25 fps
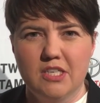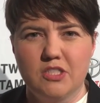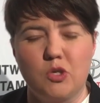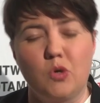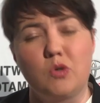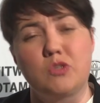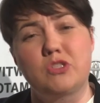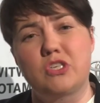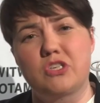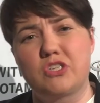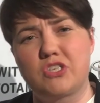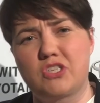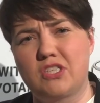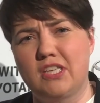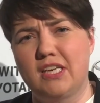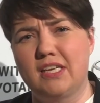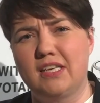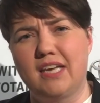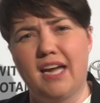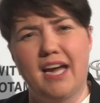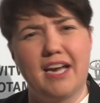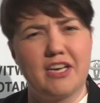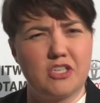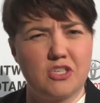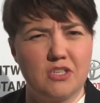don't just
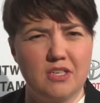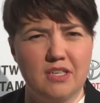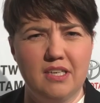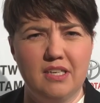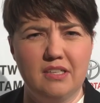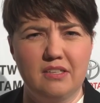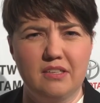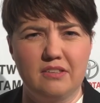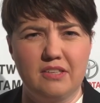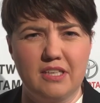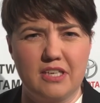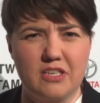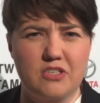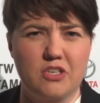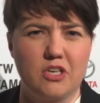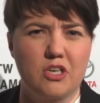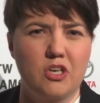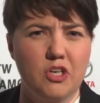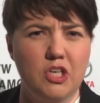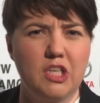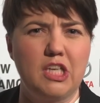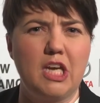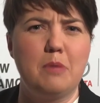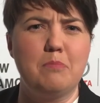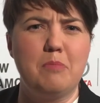think actually that things are
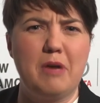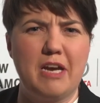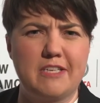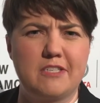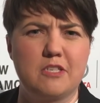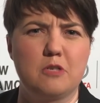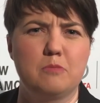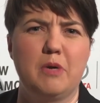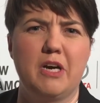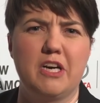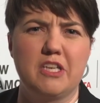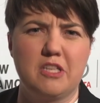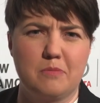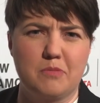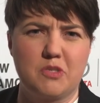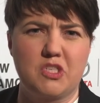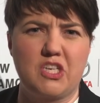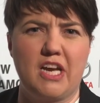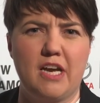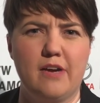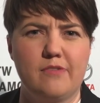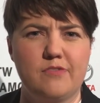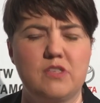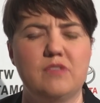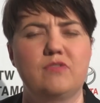going to get better by
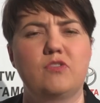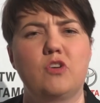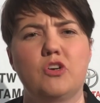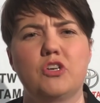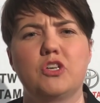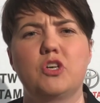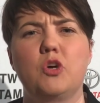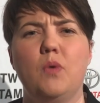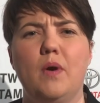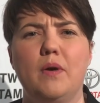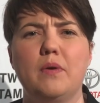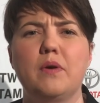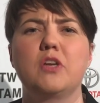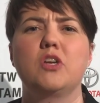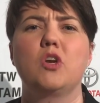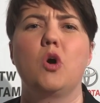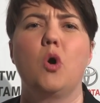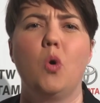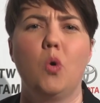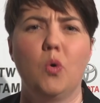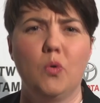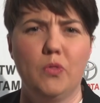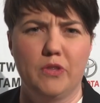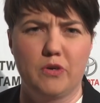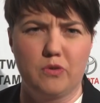themselves. They've got to go out and
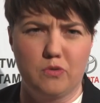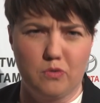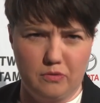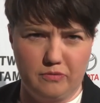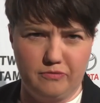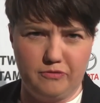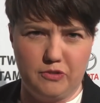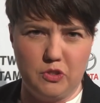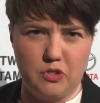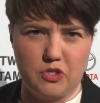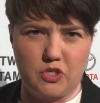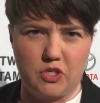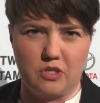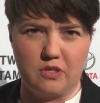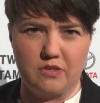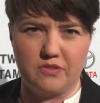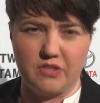own their own future.